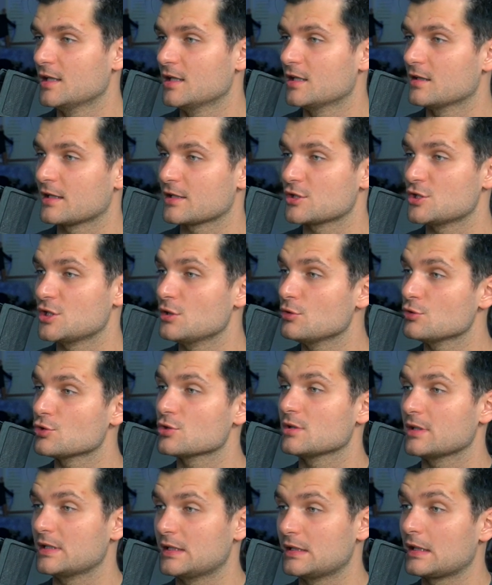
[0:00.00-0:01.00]
Like she
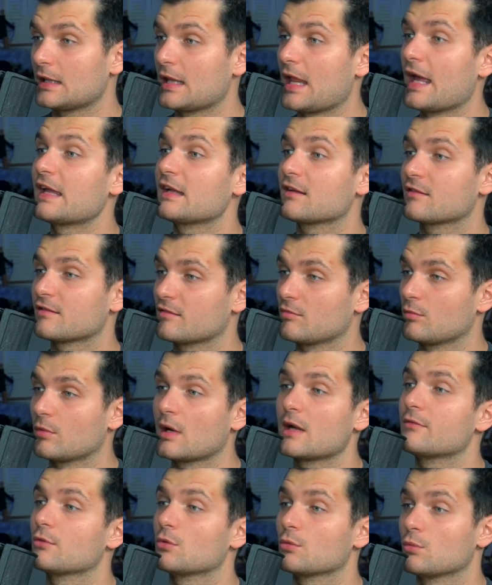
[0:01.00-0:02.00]
usually likes
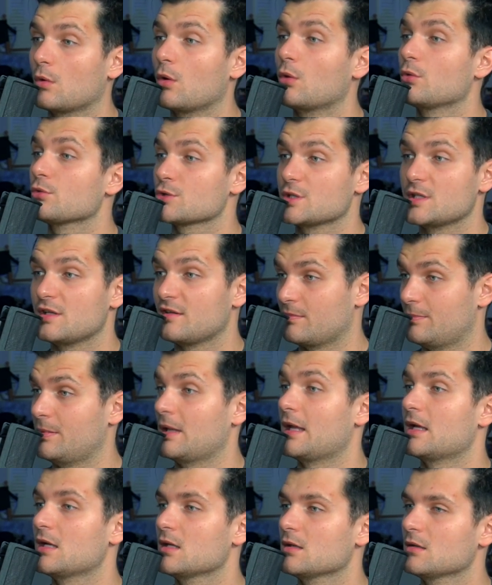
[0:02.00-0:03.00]
whatever role she's
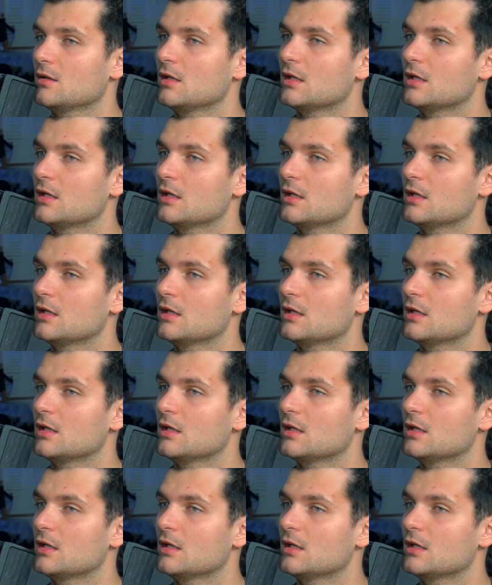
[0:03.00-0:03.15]
playing.